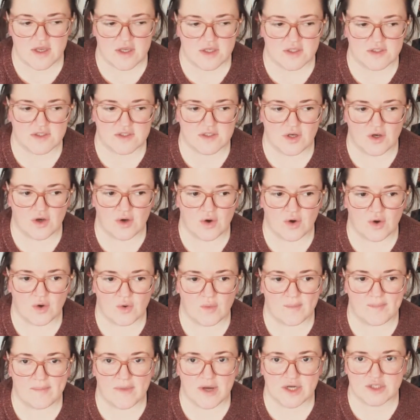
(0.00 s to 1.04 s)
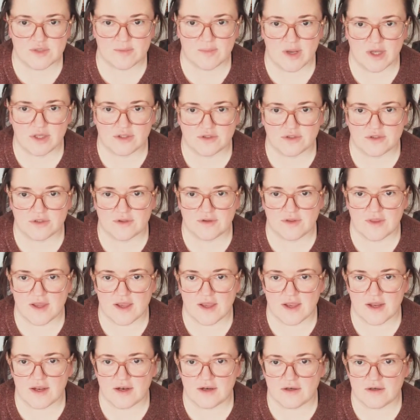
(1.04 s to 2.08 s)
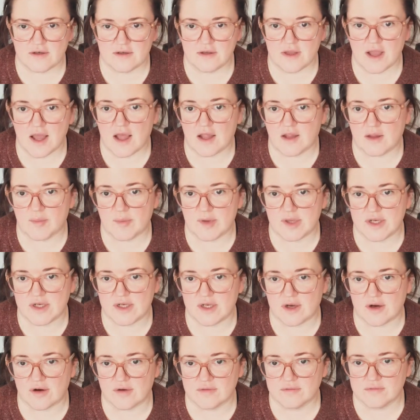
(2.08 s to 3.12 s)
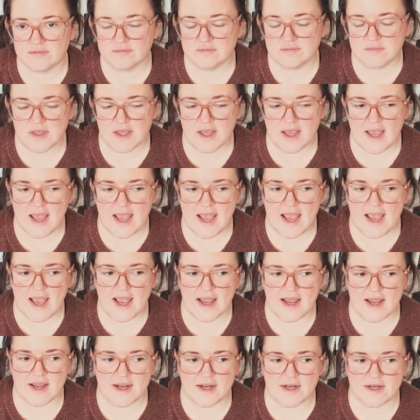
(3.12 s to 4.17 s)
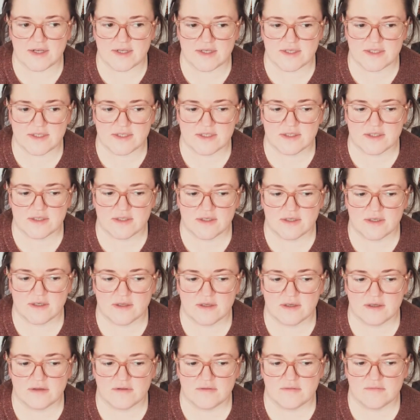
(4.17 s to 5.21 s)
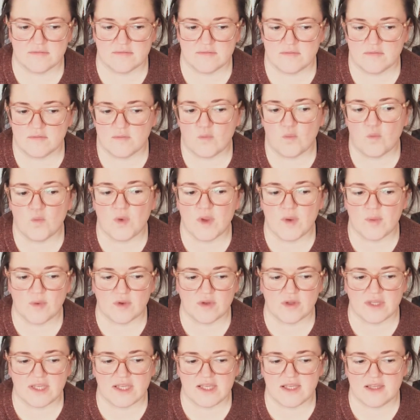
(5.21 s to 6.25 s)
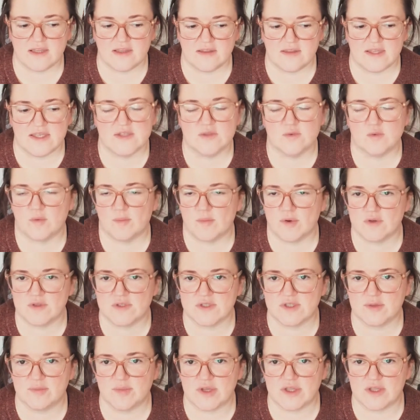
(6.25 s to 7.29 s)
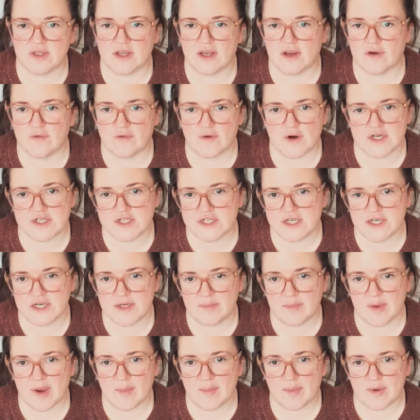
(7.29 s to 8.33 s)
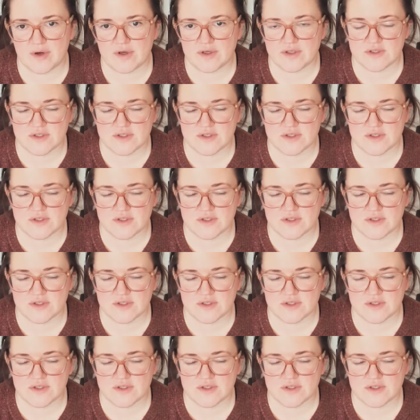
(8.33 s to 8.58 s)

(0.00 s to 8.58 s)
So much milder than a jalapeno. And we will eat, these will mostly be like a fresh eating pepper.